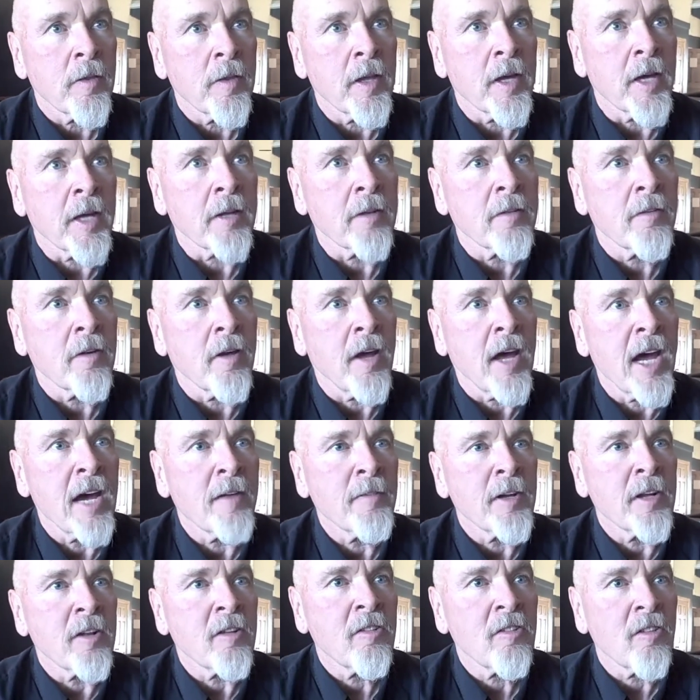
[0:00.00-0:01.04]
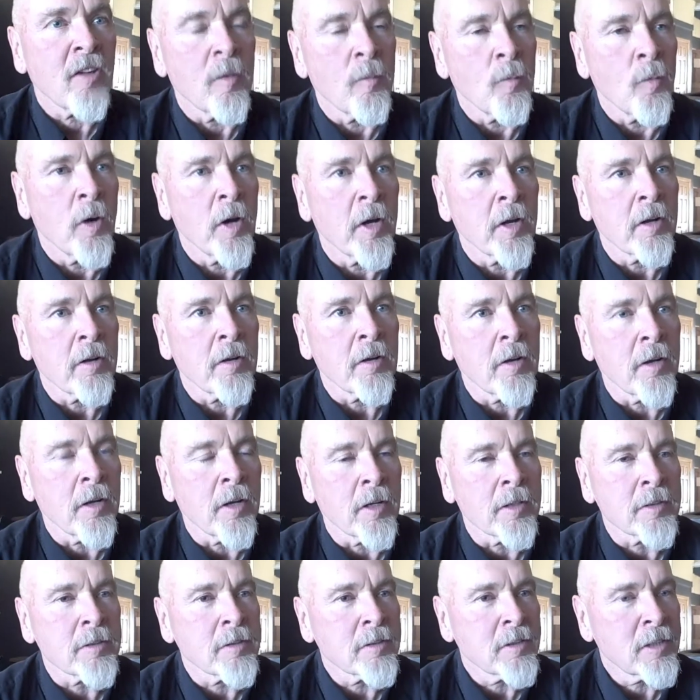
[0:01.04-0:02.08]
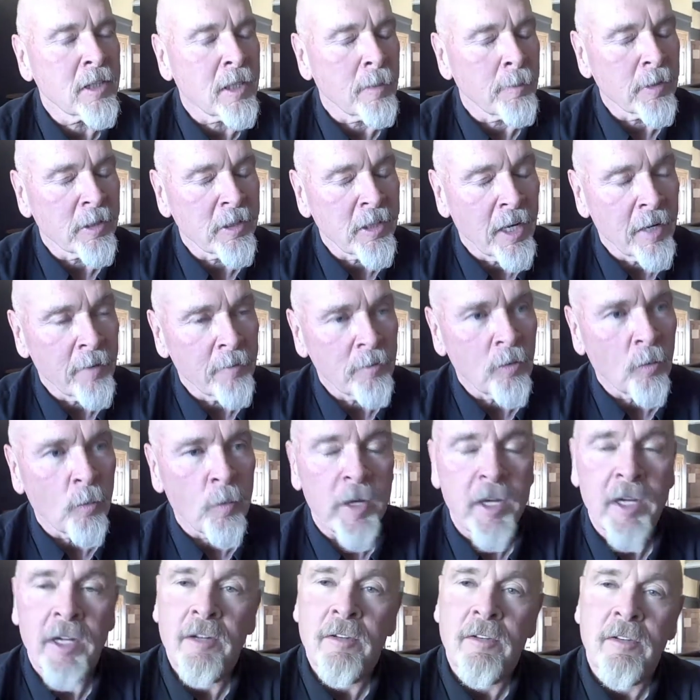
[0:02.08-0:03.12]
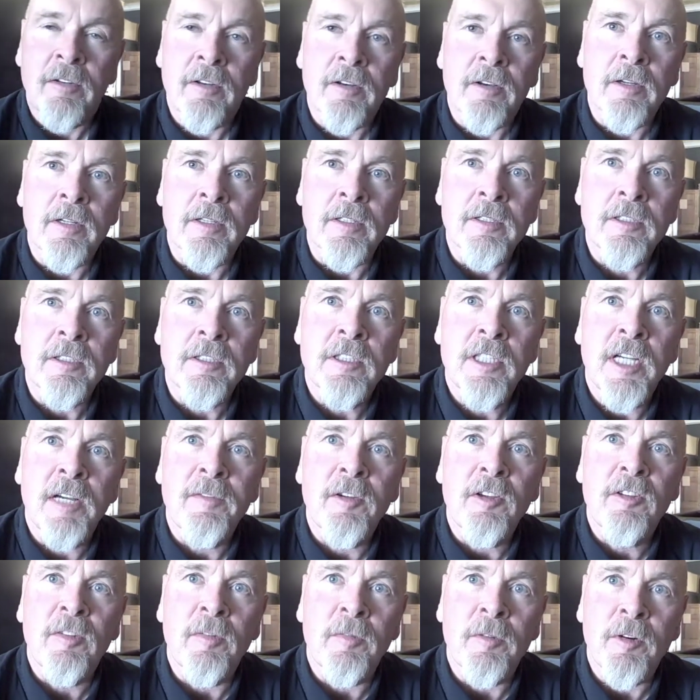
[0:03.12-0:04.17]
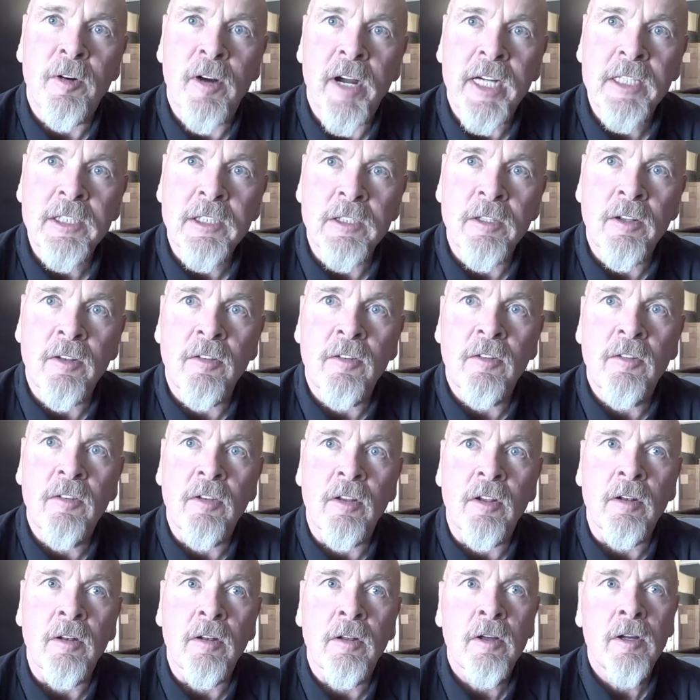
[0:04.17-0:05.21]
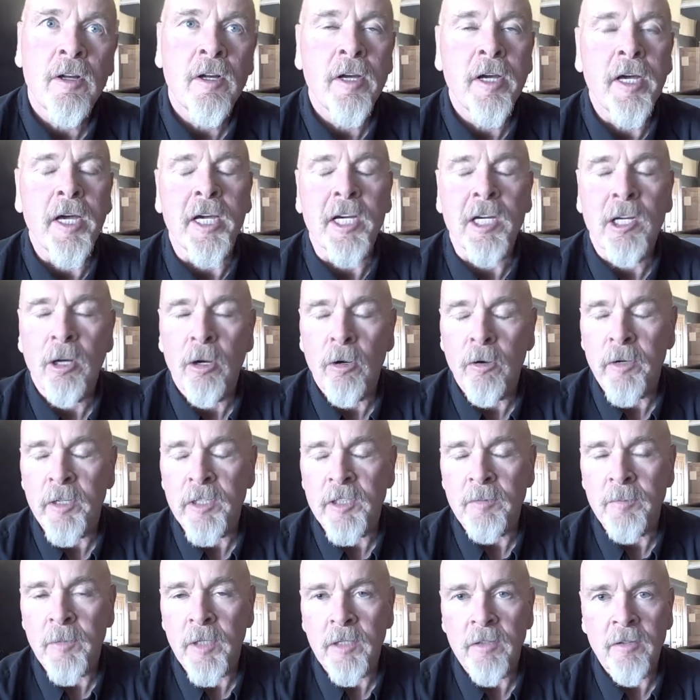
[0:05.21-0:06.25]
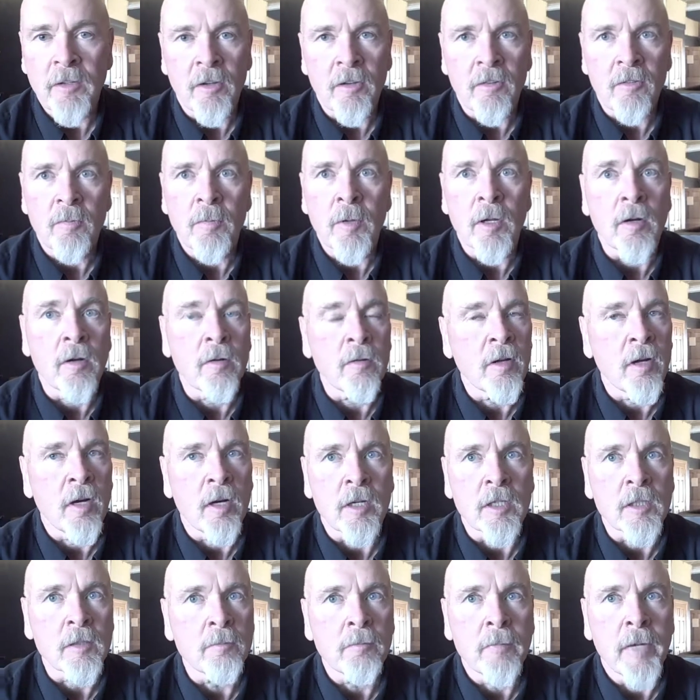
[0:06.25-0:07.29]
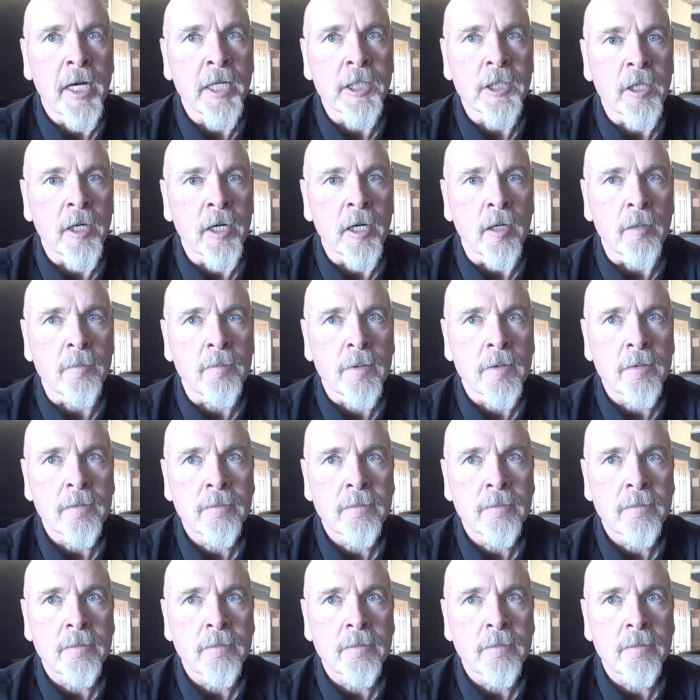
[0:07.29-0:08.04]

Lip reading: That having someone a couple times a week to give you some directions and encouragement has been a major help.